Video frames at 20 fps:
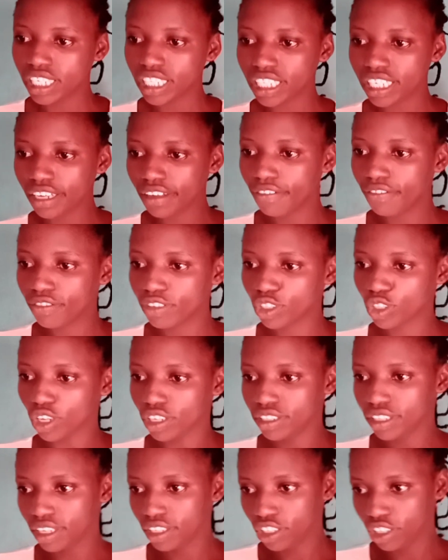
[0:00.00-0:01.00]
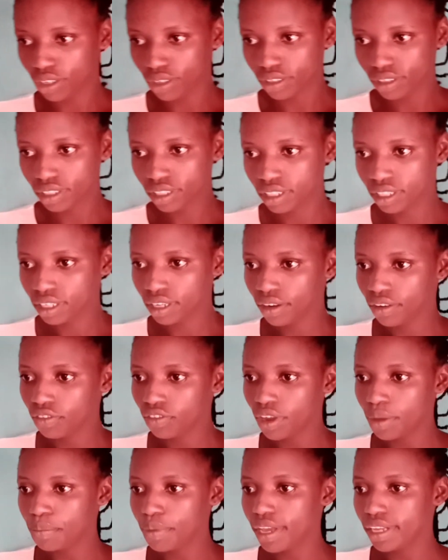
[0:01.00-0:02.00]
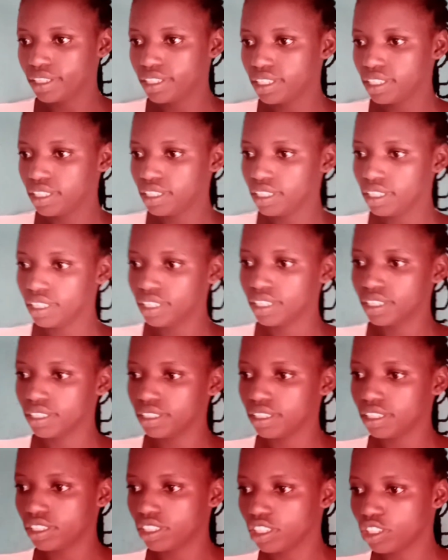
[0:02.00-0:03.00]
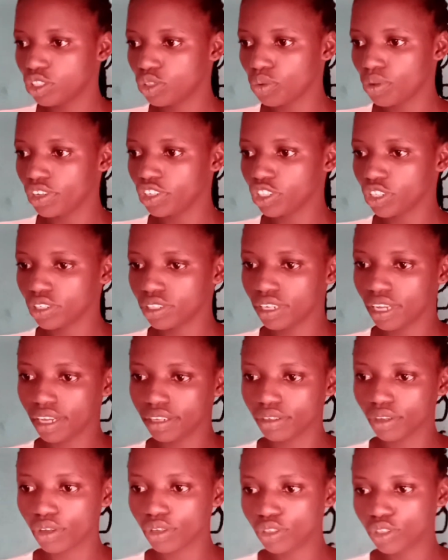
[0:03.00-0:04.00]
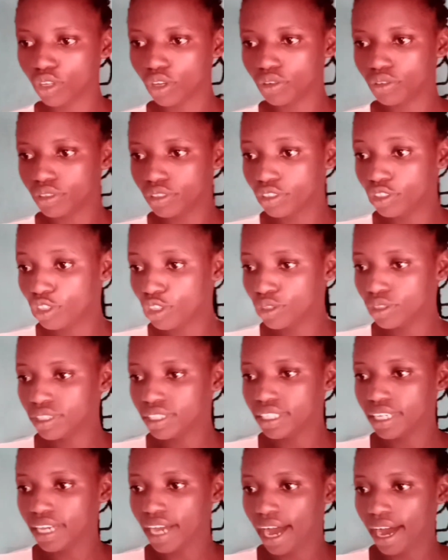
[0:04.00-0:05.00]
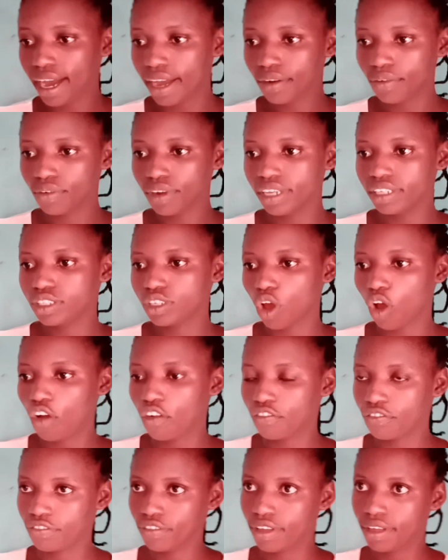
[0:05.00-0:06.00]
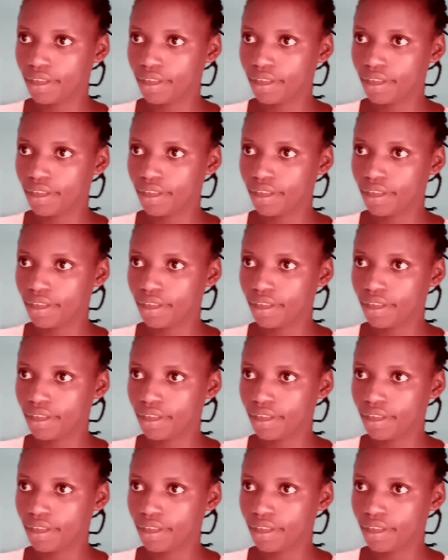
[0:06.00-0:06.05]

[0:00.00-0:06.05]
give suggestions, remedy the situation, and also reduce the high rate of